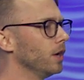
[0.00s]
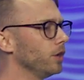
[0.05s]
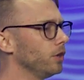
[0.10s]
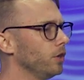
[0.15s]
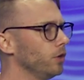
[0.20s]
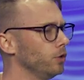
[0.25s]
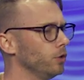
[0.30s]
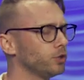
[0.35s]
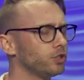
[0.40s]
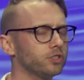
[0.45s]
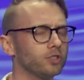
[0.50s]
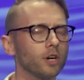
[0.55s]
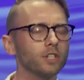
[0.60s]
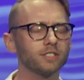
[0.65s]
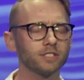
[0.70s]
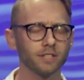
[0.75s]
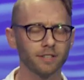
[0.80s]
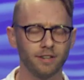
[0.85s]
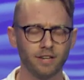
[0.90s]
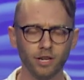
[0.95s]
you, you start
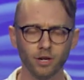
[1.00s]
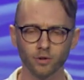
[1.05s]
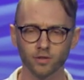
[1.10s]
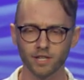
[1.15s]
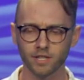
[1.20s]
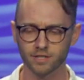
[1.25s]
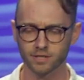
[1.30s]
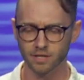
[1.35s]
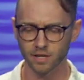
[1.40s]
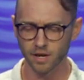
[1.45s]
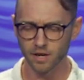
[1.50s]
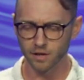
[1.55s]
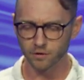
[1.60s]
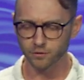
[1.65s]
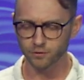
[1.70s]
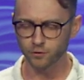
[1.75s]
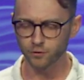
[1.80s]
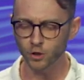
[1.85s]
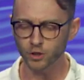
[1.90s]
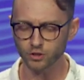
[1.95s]
to hear these
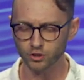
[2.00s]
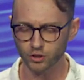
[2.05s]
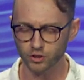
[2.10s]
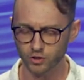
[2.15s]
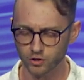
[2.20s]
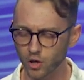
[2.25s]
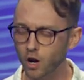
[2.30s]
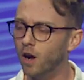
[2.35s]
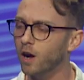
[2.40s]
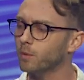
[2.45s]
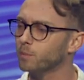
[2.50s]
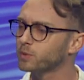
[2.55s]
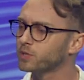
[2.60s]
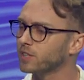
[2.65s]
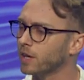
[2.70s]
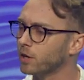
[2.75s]
foot stomps